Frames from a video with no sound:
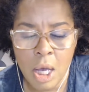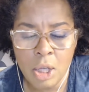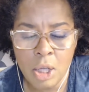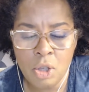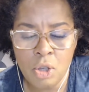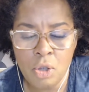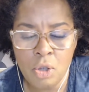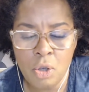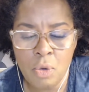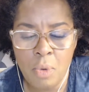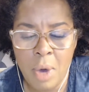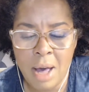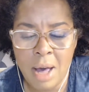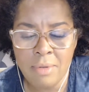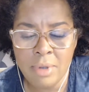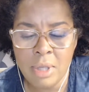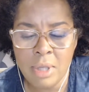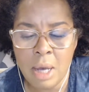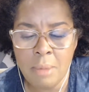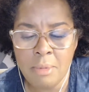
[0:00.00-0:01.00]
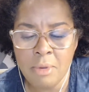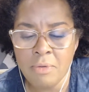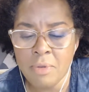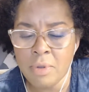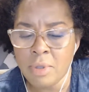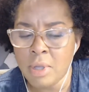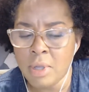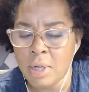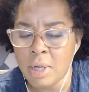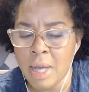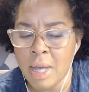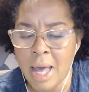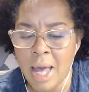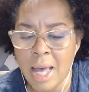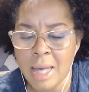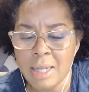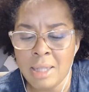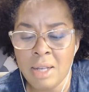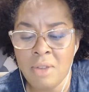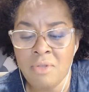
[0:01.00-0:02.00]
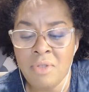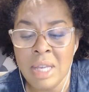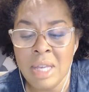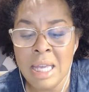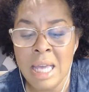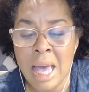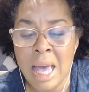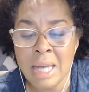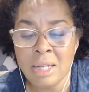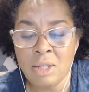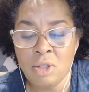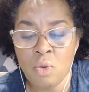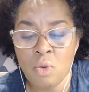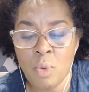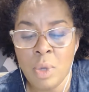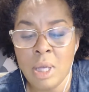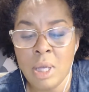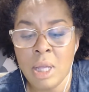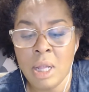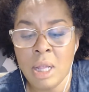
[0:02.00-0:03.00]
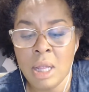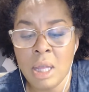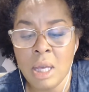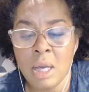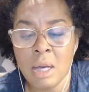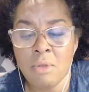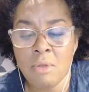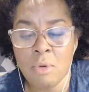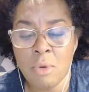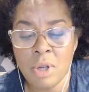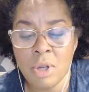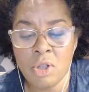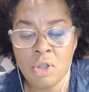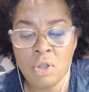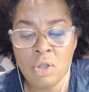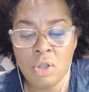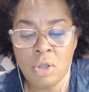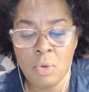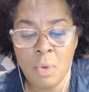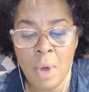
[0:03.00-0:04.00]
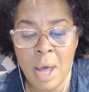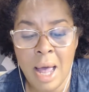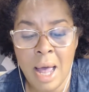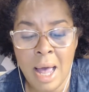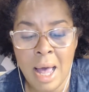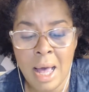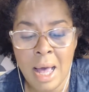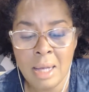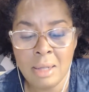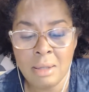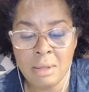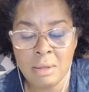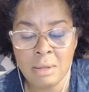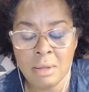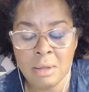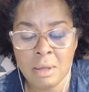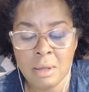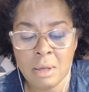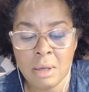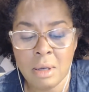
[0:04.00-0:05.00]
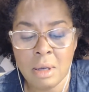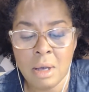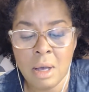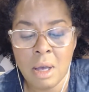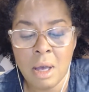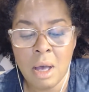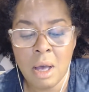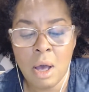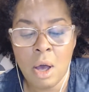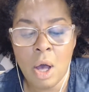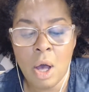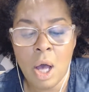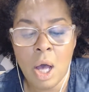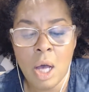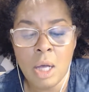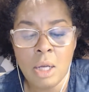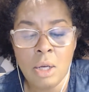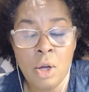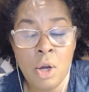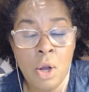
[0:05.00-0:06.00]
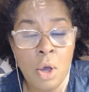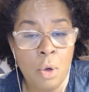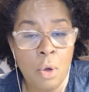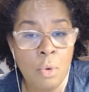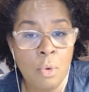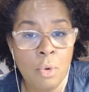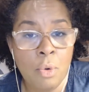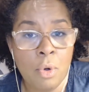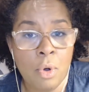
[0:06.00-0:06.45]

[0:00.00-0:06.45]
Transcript: Do you have a topic for Sunday as of yet, so we can think of questions to ask? No.